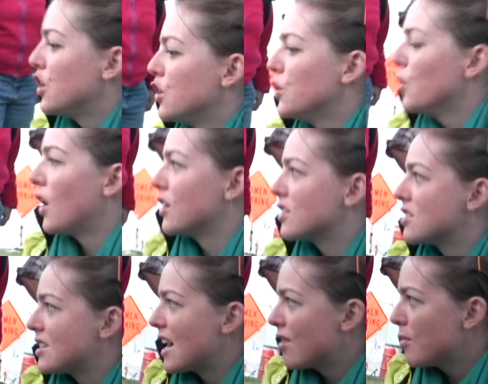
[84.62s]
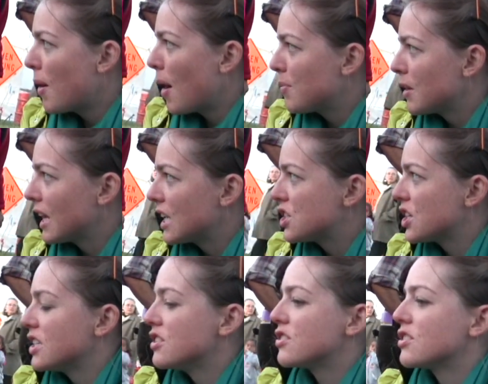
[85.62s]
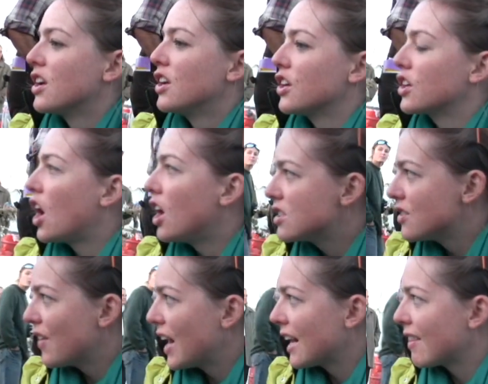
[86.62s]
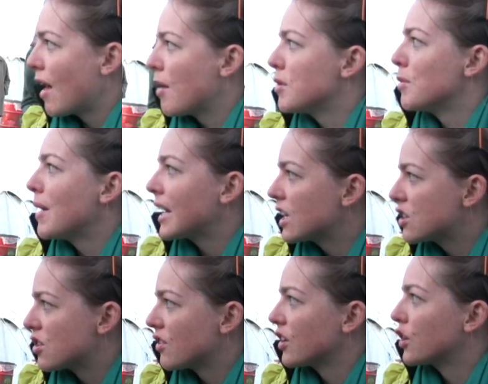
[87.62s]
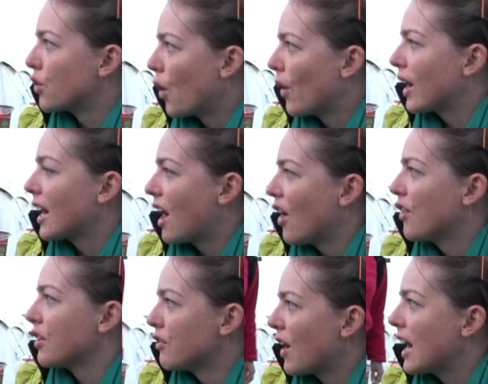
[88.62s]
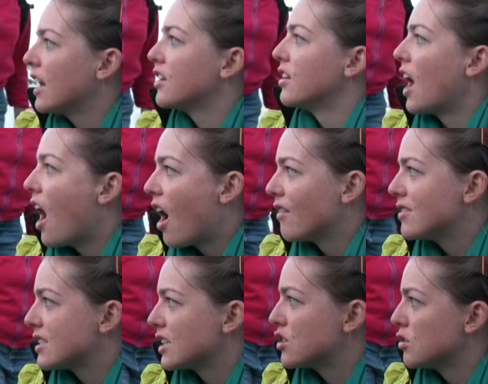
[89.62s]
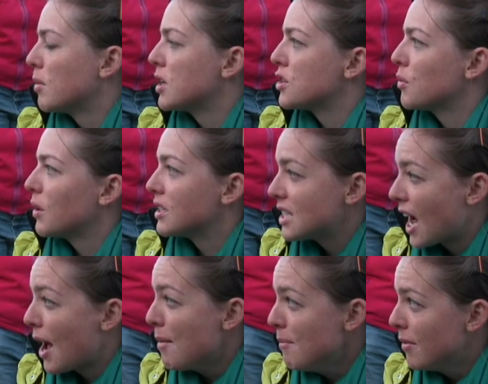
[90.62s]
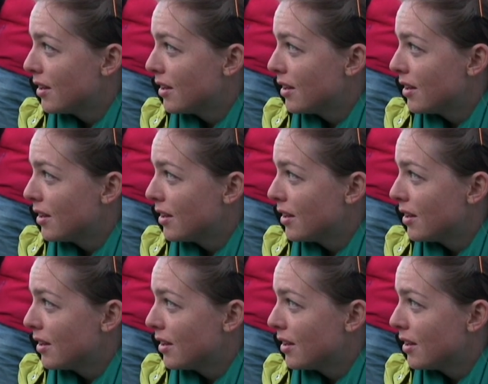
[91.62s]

You understand the populations, you're cultivating them, you're making sure they're growing at a healthy rate, and you're not harvesting too much at one time?